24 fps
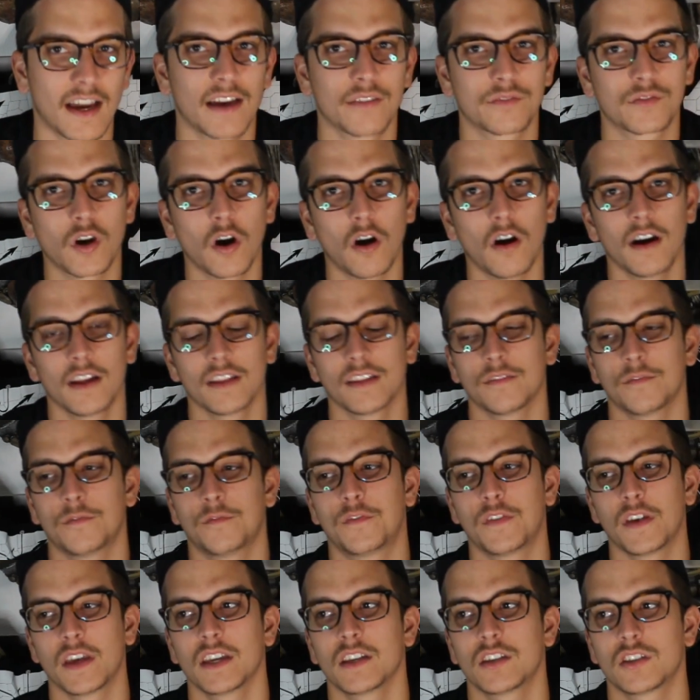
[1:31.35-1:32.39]
I've caught
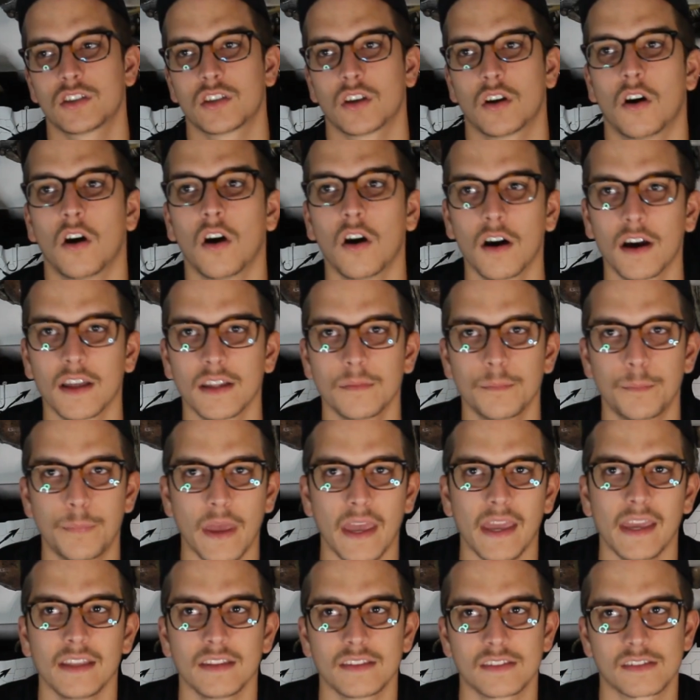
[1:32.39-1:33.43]
fish on
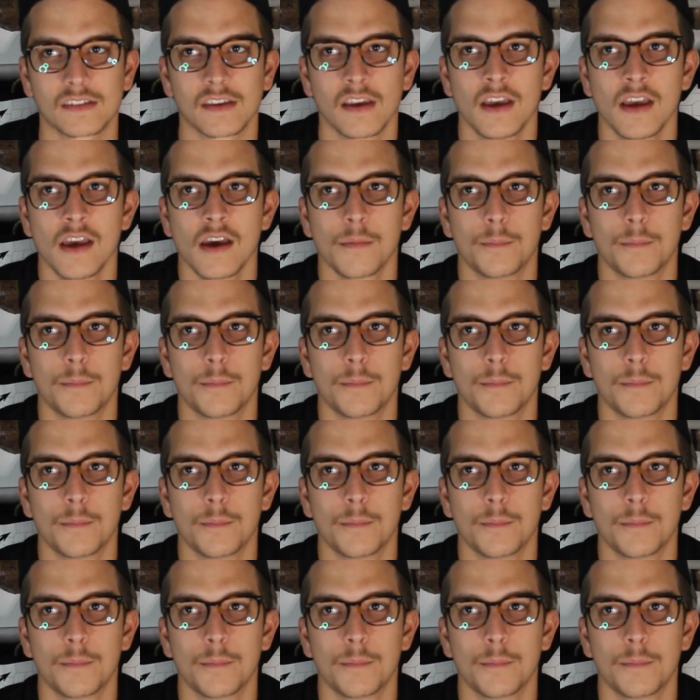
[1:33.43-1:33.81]
baits,